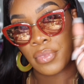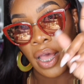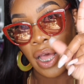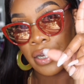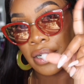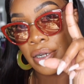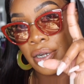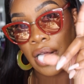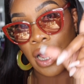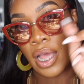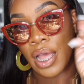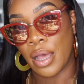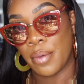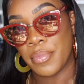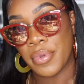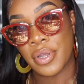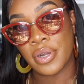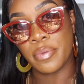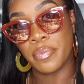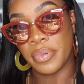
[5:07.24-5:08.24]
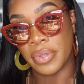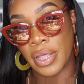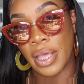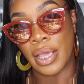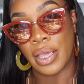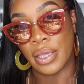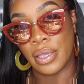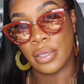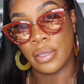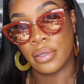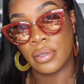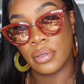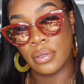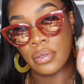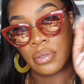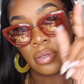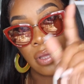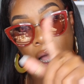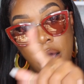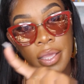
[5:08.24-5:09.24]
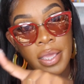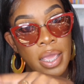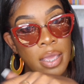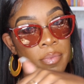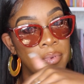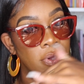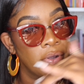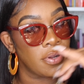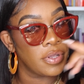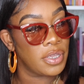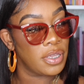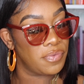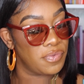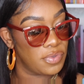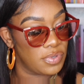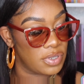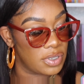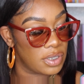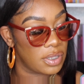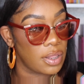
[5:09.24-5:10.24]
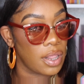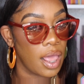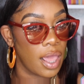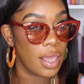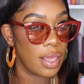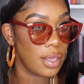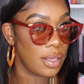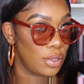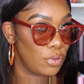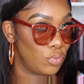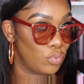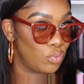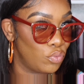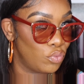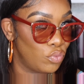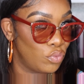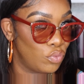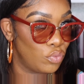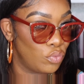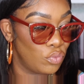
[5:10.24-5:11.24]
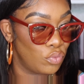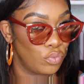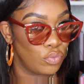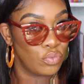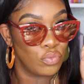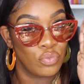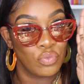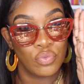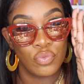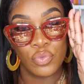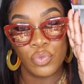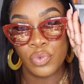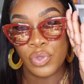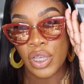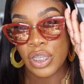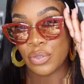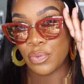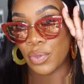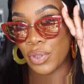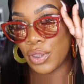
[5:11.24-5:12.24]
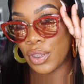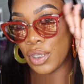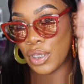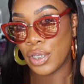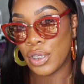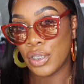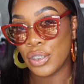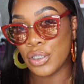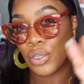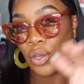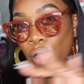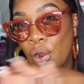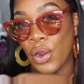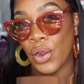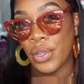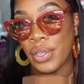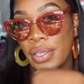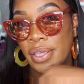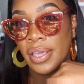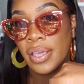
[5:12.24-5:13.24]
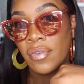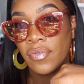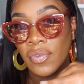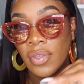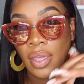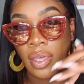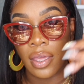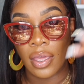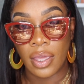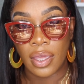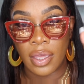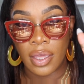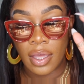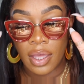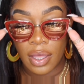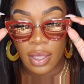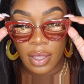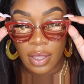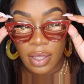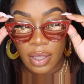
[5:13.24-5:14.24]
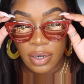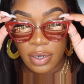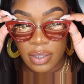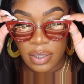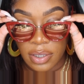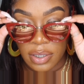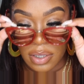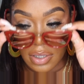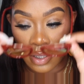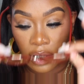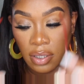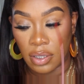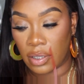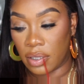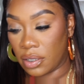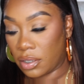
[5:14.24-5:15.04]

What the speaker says: I did not come here to play. I came here to give you slay. That's what these are giving, honey.